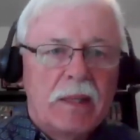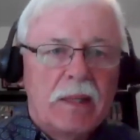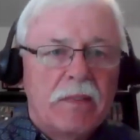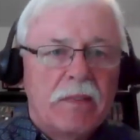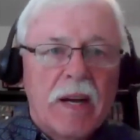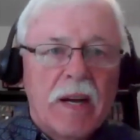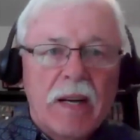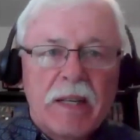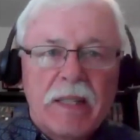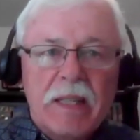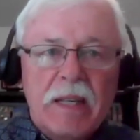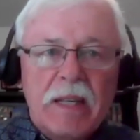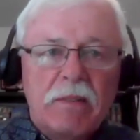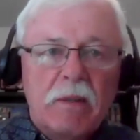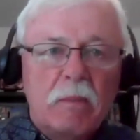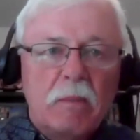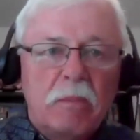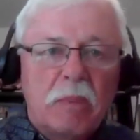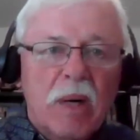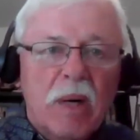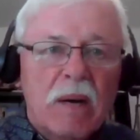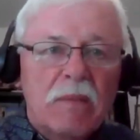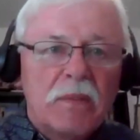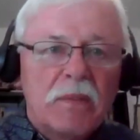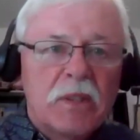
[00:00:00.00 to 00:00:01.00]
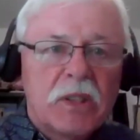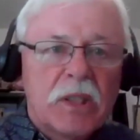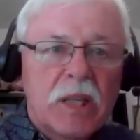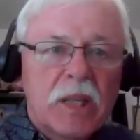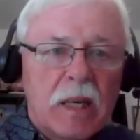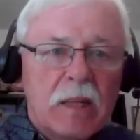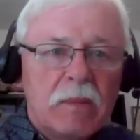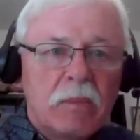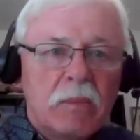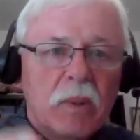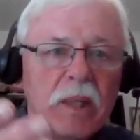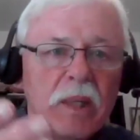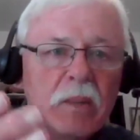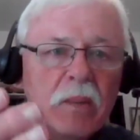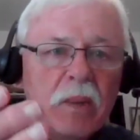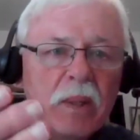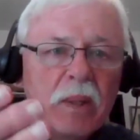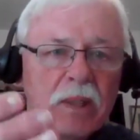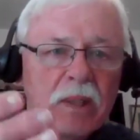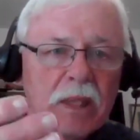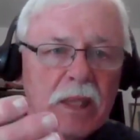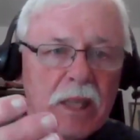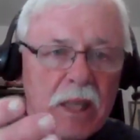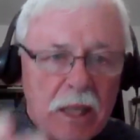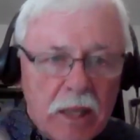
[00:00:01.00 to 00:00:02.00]
In fact, he even prophesied when he
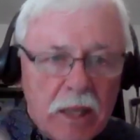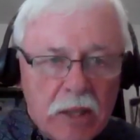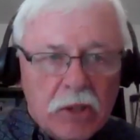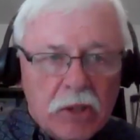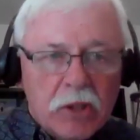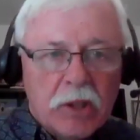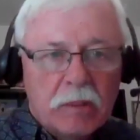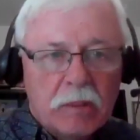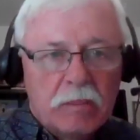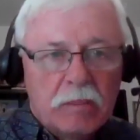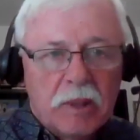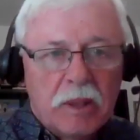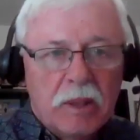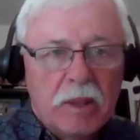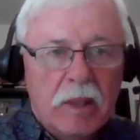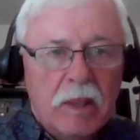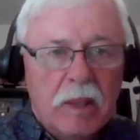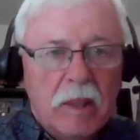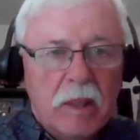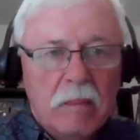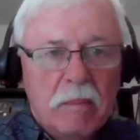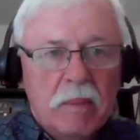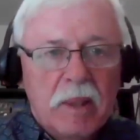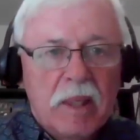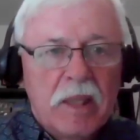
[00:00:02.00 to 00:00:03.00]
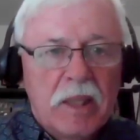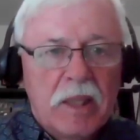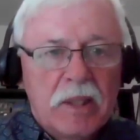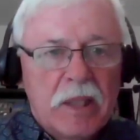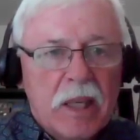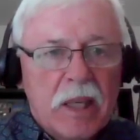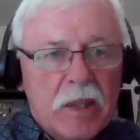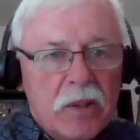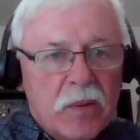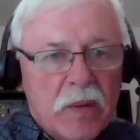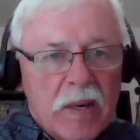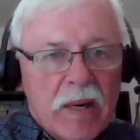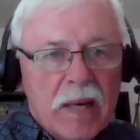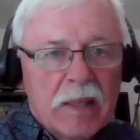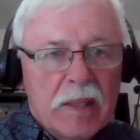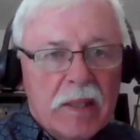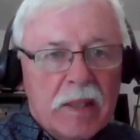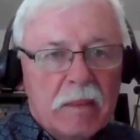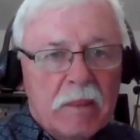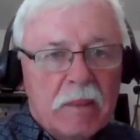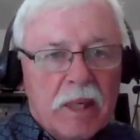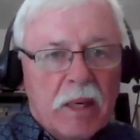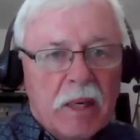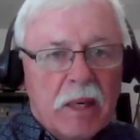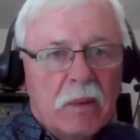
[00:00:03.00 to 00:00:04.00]
went to Egypt because they dragged
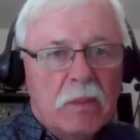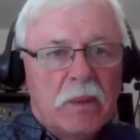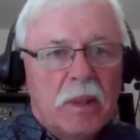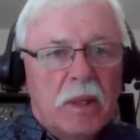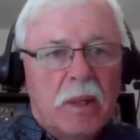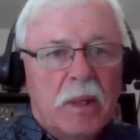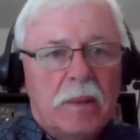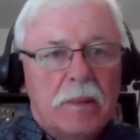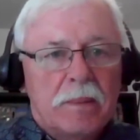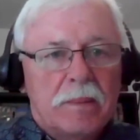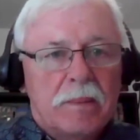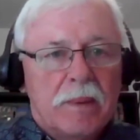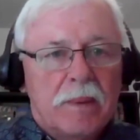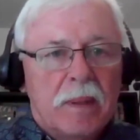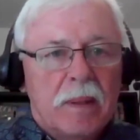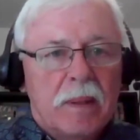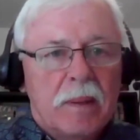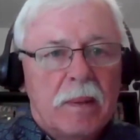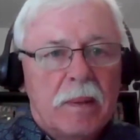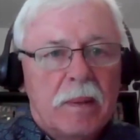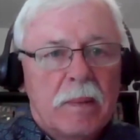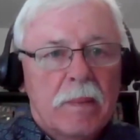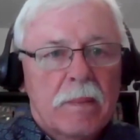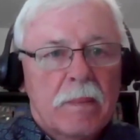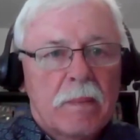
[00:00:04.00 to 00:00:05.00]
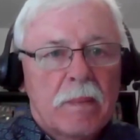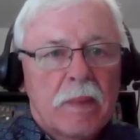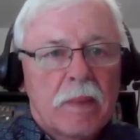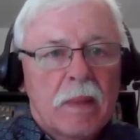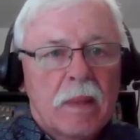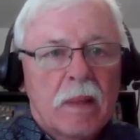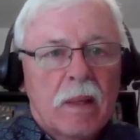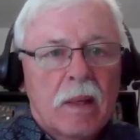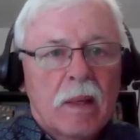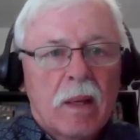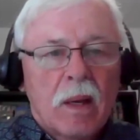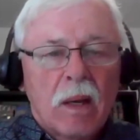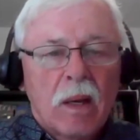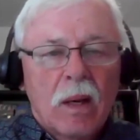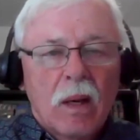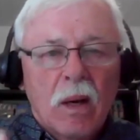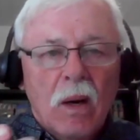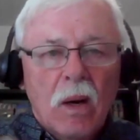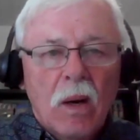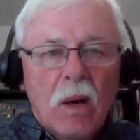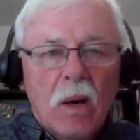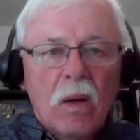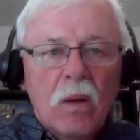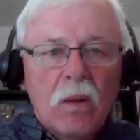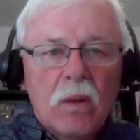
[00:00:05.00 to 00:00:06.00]
him down there.
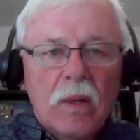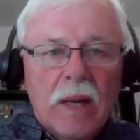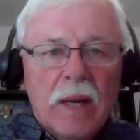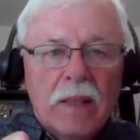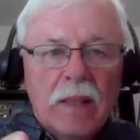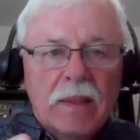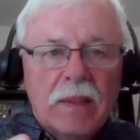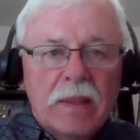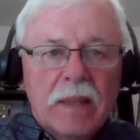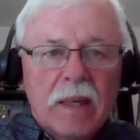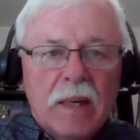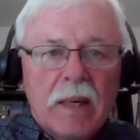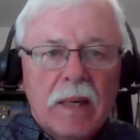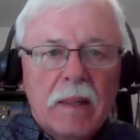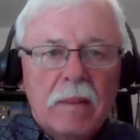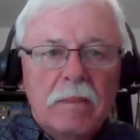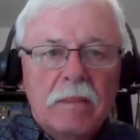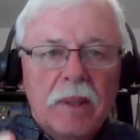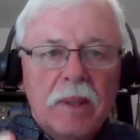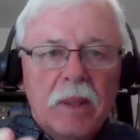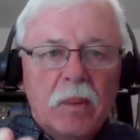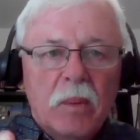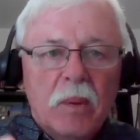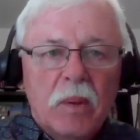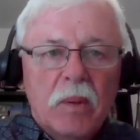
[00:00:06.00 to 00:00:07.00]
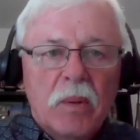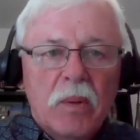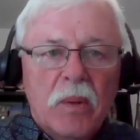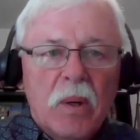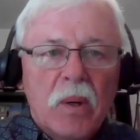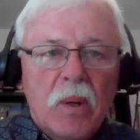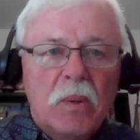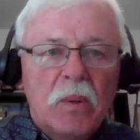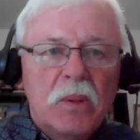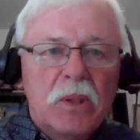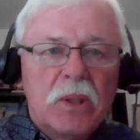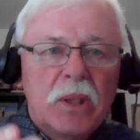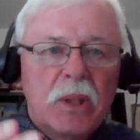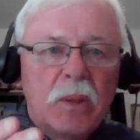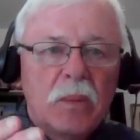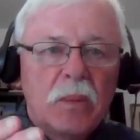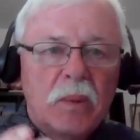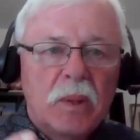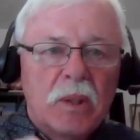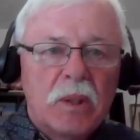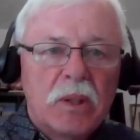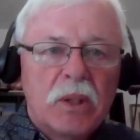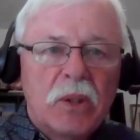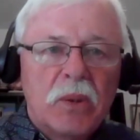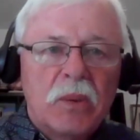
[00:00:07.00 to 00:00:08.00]
All that time, there were those that
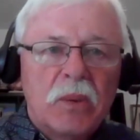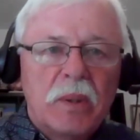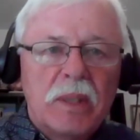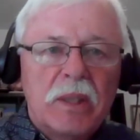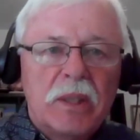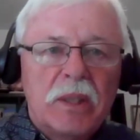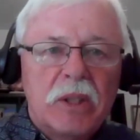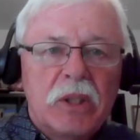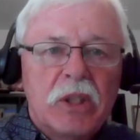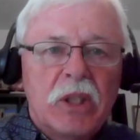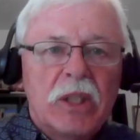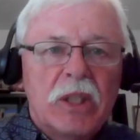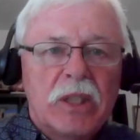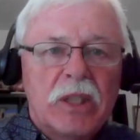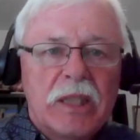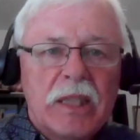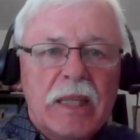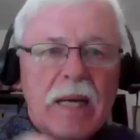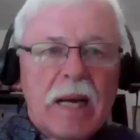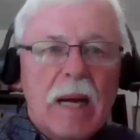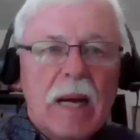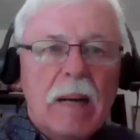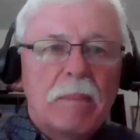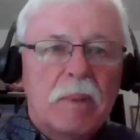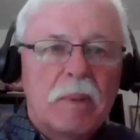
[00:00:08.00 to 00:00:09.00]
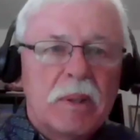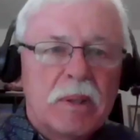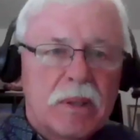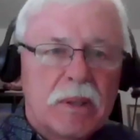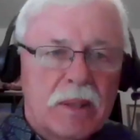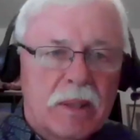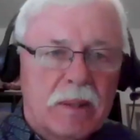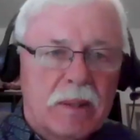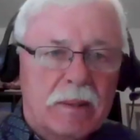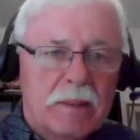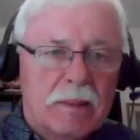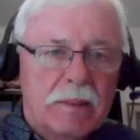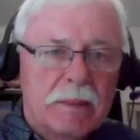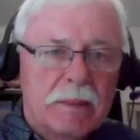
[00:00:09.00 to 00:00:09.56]
were doing just the opposite.